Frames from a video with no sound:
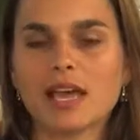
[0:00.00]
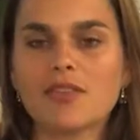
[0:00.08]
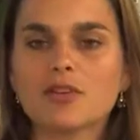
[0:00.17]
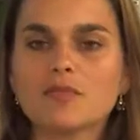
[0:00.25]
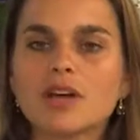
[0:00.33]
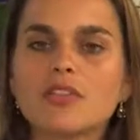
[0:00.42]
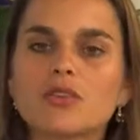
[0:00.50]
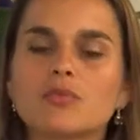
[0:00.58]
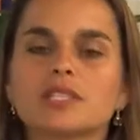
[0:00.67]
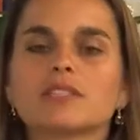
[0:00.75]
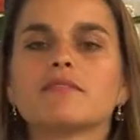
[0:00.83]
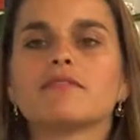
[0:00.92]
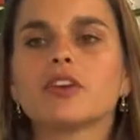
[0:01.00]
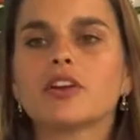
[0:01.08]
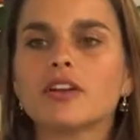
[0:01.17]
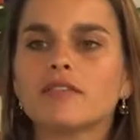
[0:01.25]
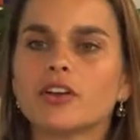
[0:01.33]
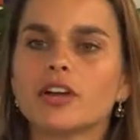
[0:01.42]
And their mother was a
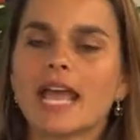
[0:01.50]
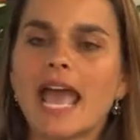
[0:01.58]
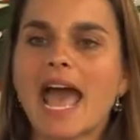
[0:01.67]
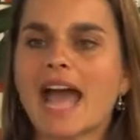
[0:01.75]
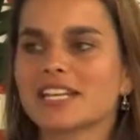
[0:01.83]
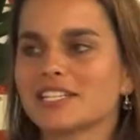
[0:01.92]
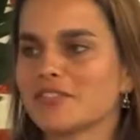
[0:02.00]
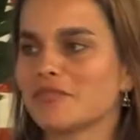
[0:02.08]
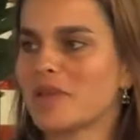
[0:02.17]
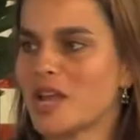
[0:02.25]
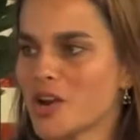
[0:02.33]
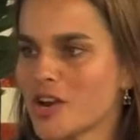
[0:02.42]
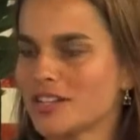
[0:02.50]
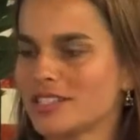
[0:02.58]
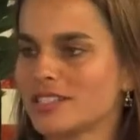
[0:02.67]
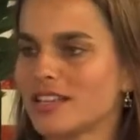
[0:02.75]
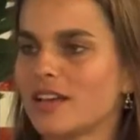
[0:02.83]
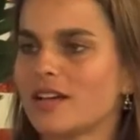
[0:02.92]
very, very active
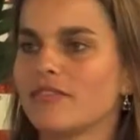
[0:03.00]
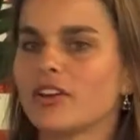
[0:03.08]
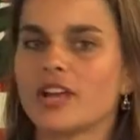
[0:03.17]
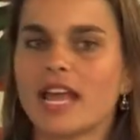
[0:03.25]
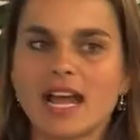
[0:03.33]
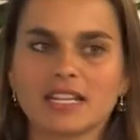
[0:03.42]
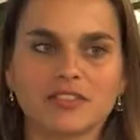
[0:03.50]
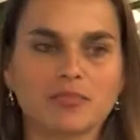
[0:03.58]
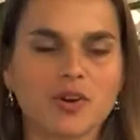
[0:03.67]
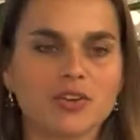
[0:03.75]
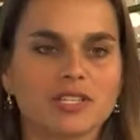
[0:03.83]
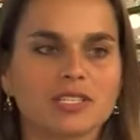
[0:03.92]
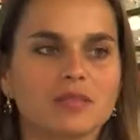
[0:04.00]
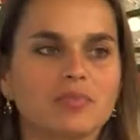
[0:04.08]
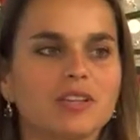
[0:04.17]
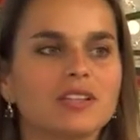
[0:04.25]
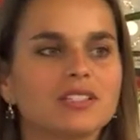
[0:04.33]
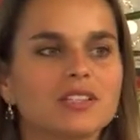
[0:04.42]
parent, a very active
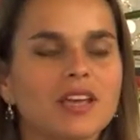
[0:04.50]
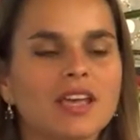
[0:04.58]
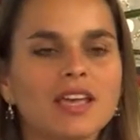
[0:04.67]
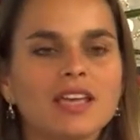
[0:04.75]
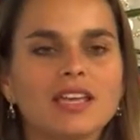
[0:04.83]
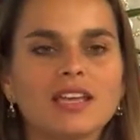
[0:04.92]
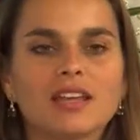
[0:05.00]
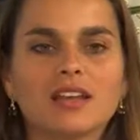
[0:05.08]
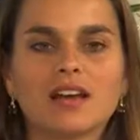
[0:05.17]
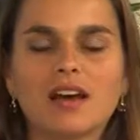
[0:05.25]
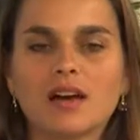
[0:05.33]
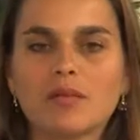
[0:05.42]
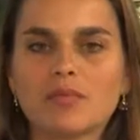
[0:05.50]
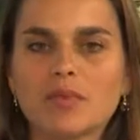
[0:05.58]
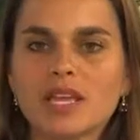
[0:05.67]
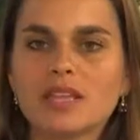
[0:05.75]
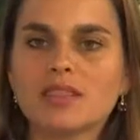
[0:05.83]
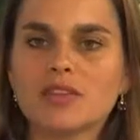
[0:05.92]
participant in, um,
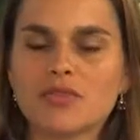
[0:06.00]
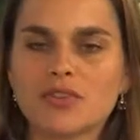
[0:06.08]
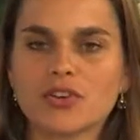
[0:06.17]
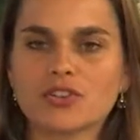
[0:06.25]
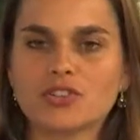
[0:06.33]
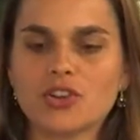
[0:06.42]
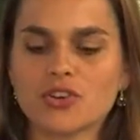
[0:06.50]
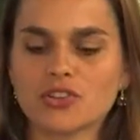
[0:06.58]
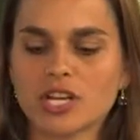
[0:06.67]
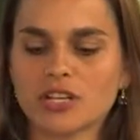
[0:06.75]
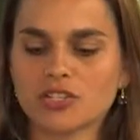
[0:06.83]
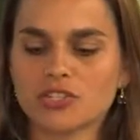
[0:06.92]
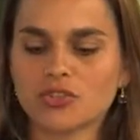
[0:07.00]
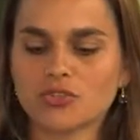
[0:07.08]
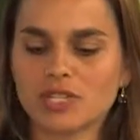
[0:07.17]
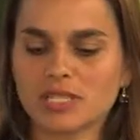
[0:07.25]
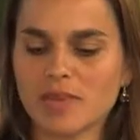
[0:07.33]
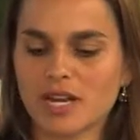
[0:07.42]
in their, her
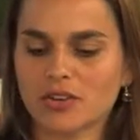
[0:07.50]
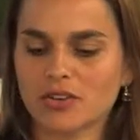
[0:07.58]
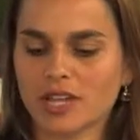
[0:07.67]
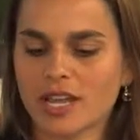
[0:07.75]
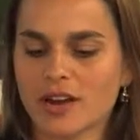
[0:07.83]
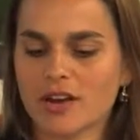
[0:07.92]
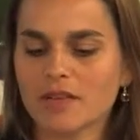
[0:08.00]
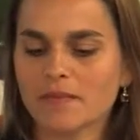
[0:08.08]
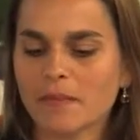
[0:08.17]
children's medical care.